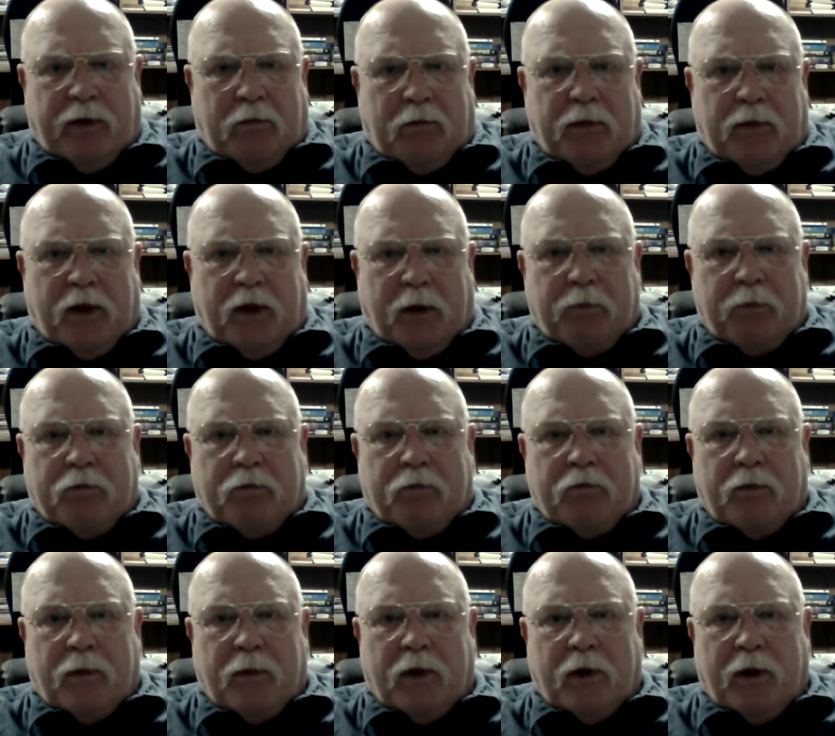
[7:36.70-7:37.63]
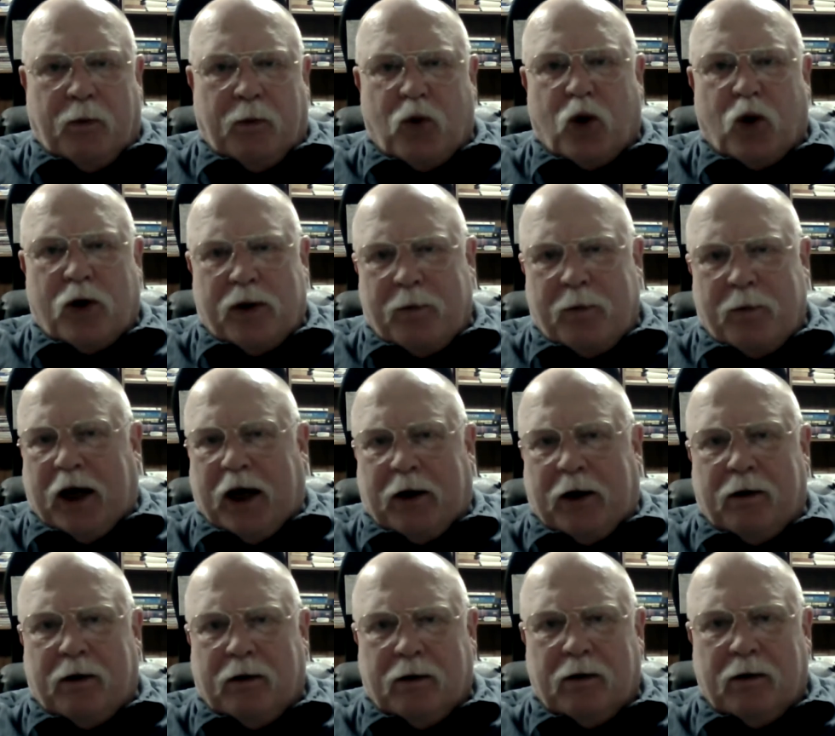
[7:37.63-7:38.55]
the more the
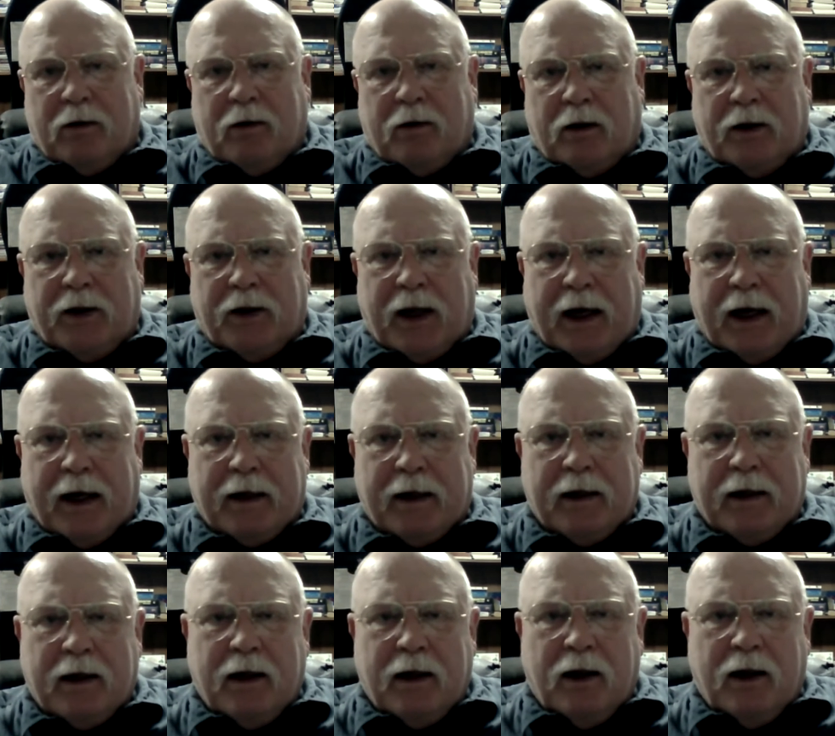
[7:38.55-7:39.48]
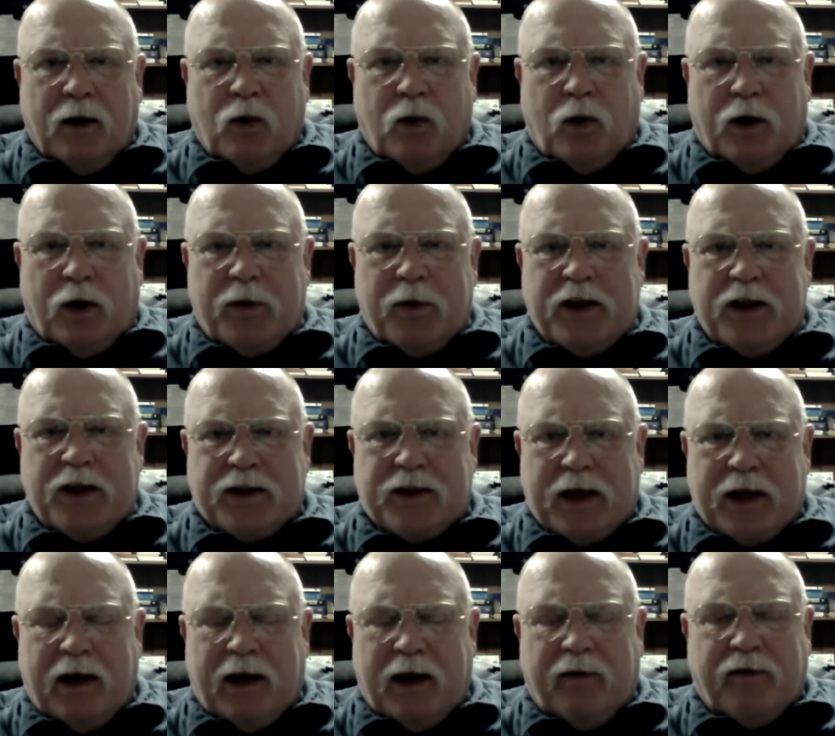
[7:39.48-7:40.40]
better on that. Want to be
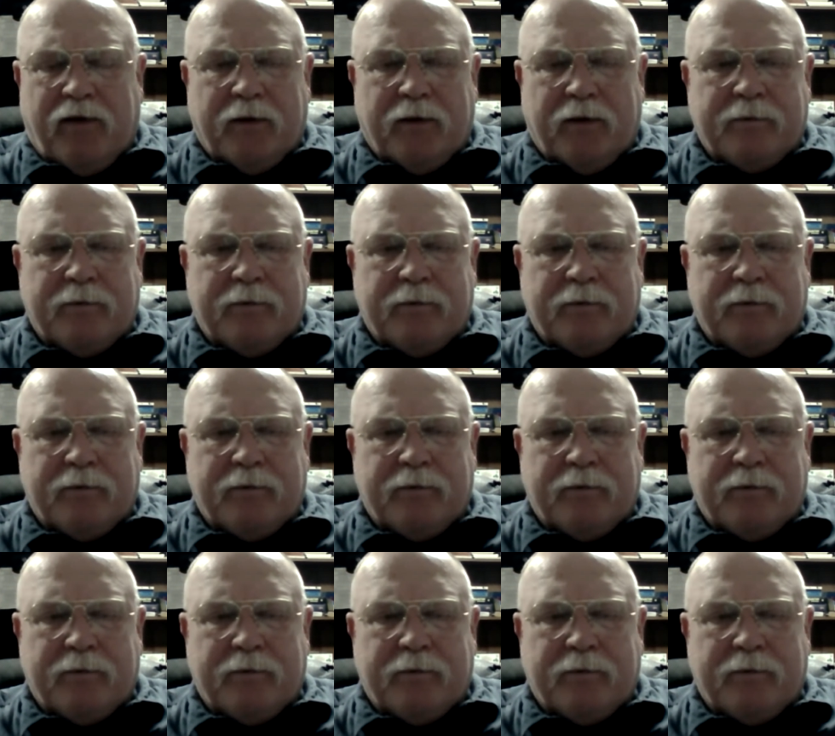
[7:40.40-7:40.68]
safe.